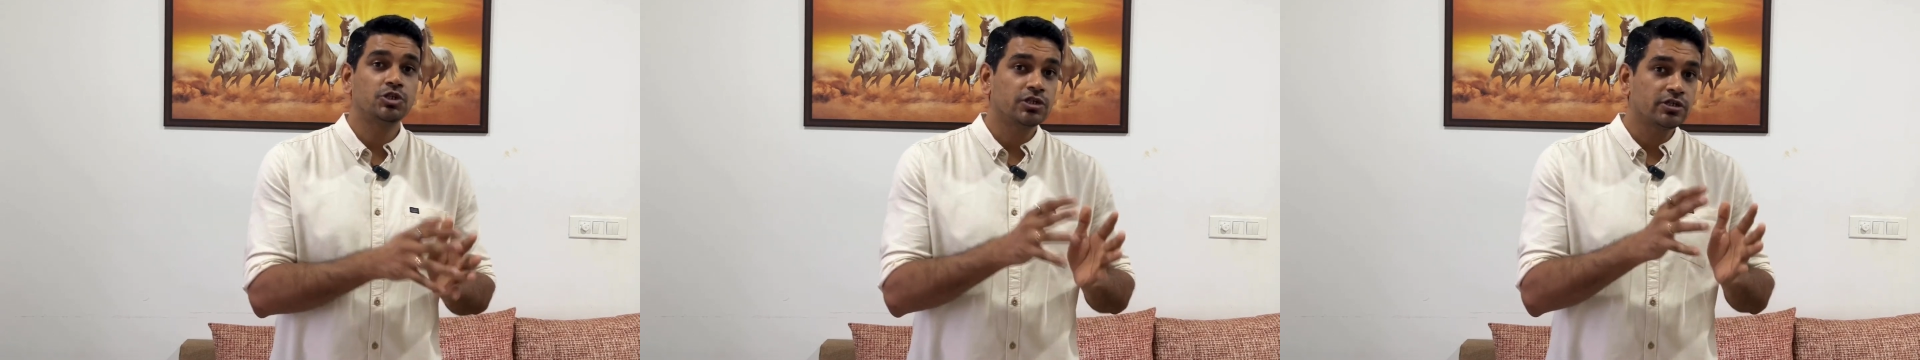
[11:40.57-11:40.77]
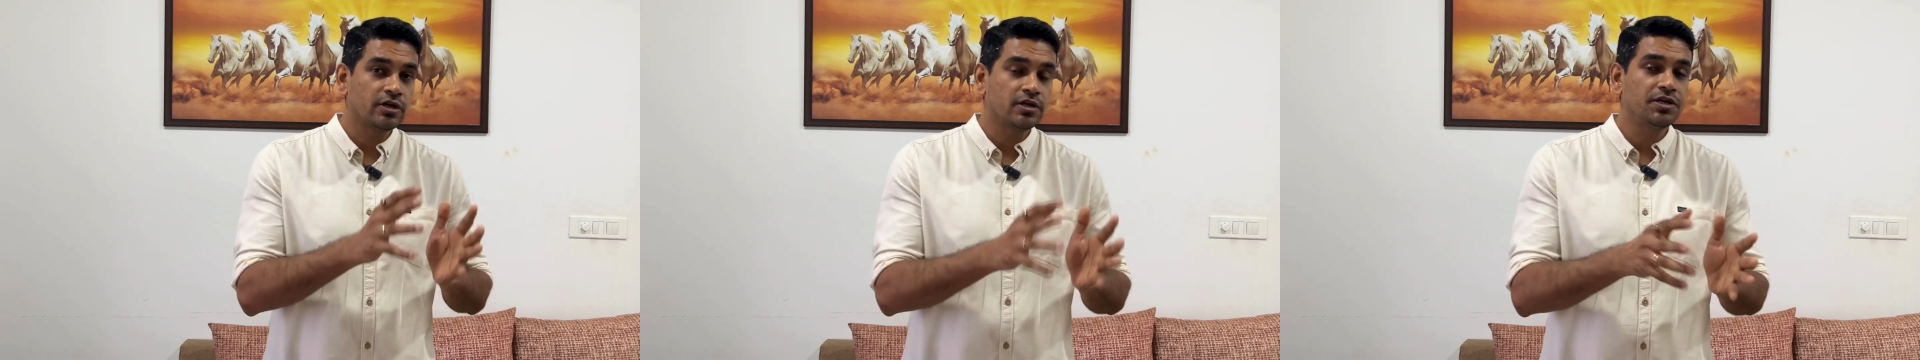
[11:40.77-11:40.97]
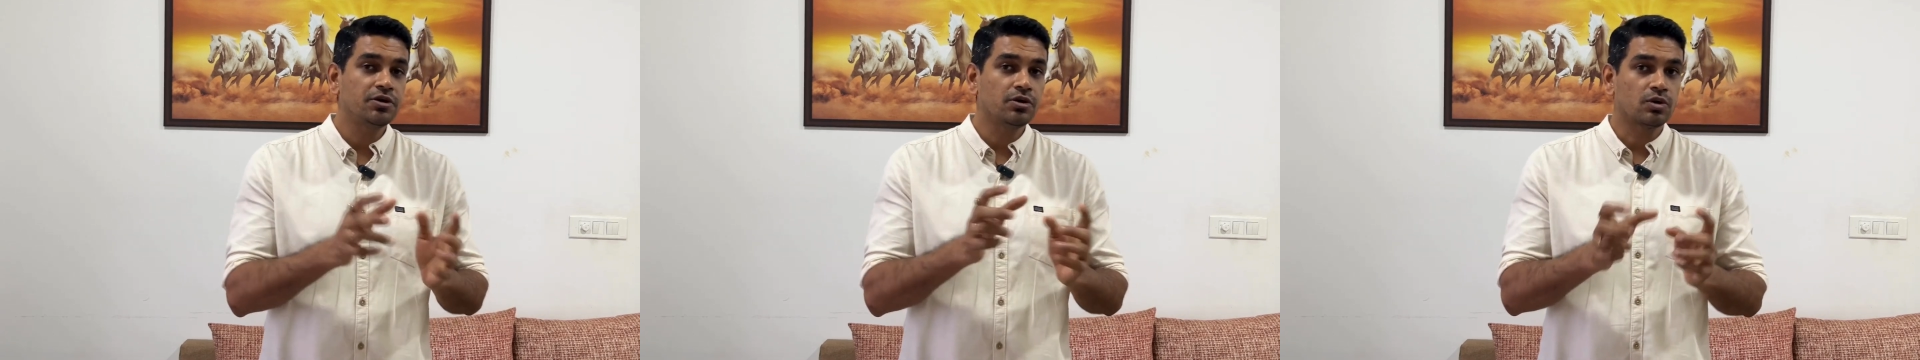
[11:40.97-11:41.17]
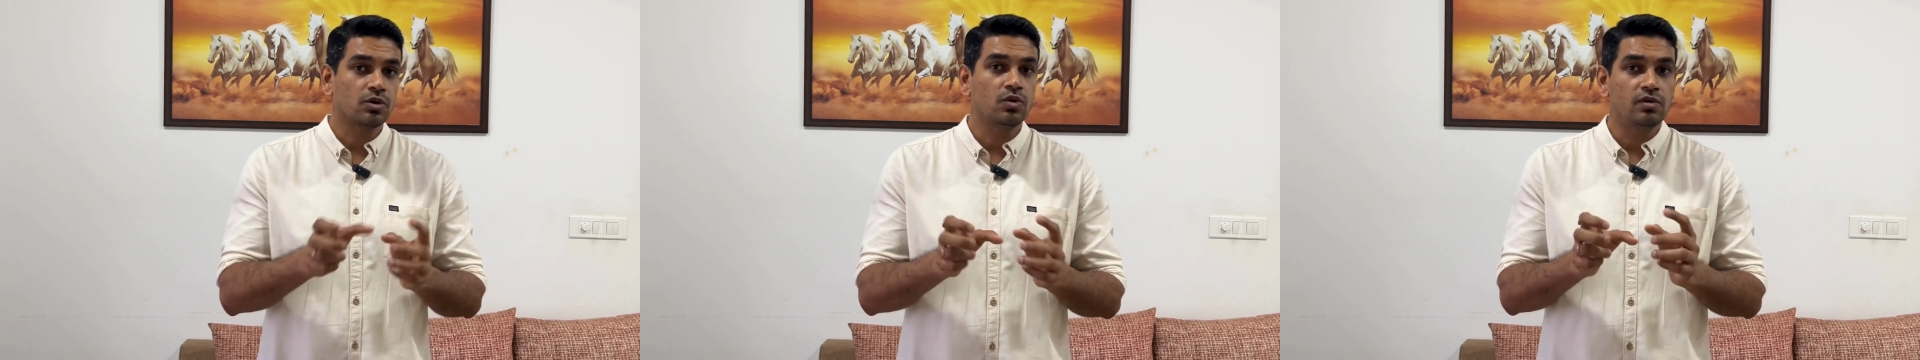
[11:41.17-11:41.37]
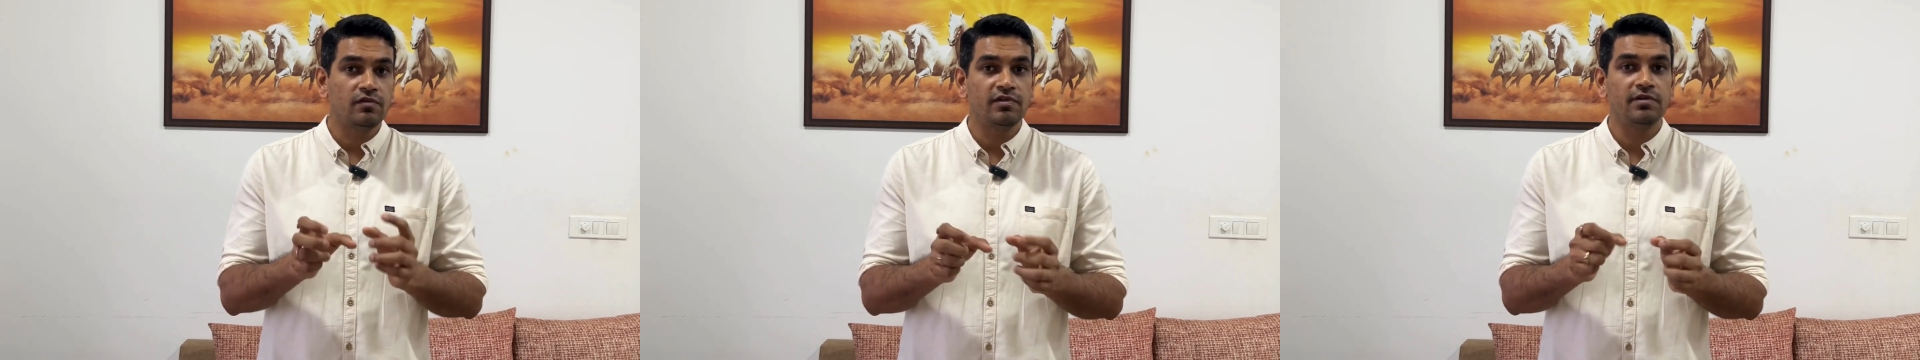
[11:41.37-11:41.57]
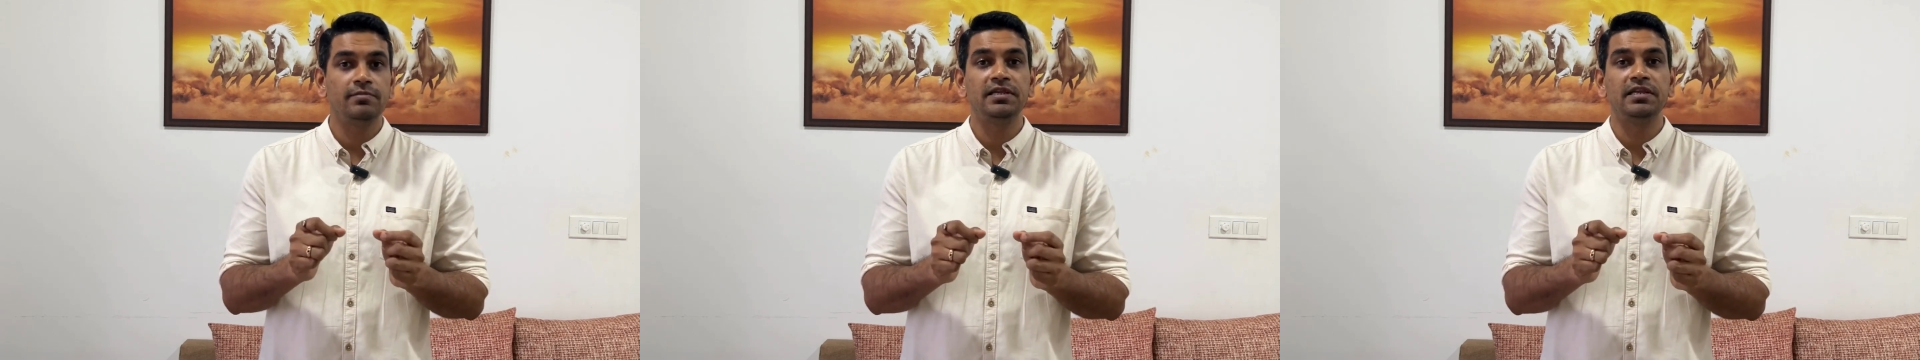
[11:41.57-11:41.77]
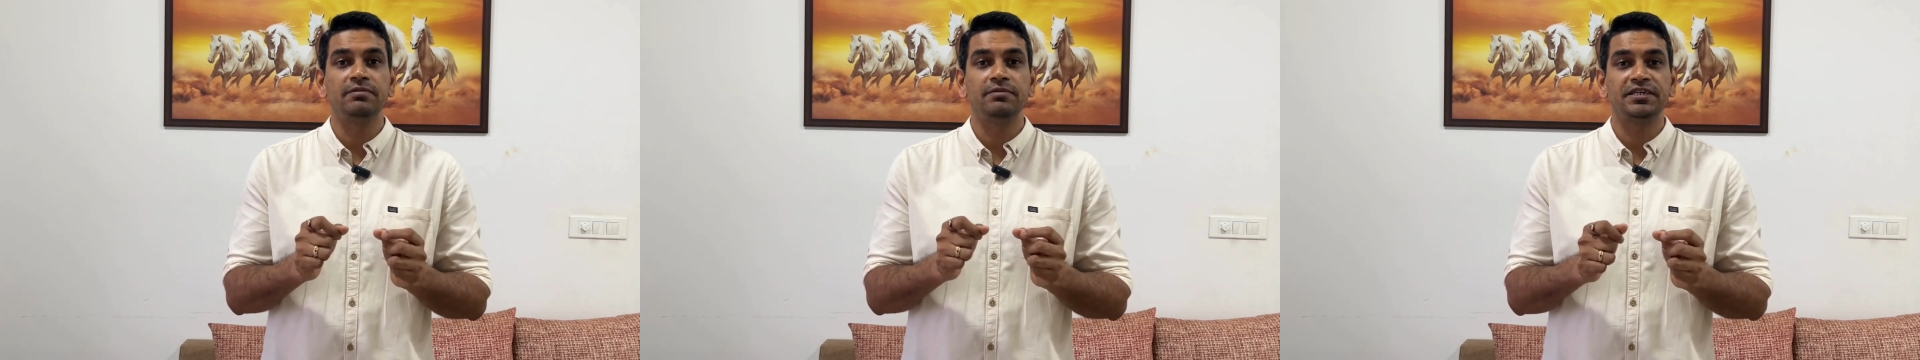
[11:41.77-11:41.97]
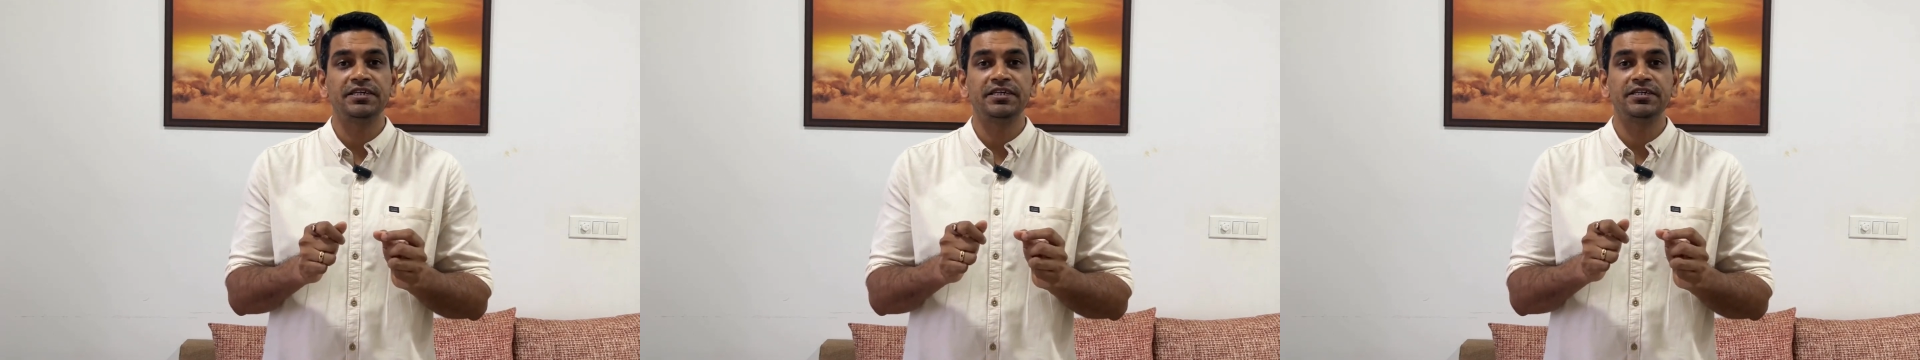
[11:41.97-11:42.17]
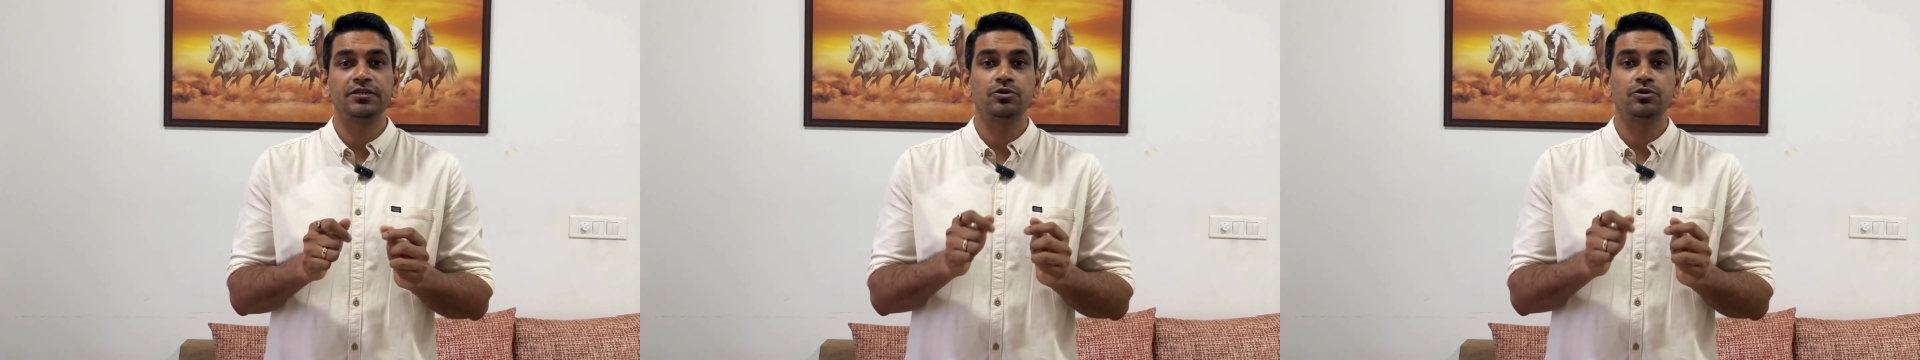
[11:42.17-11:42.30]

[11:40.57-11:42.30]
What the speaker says: generally your role will be limited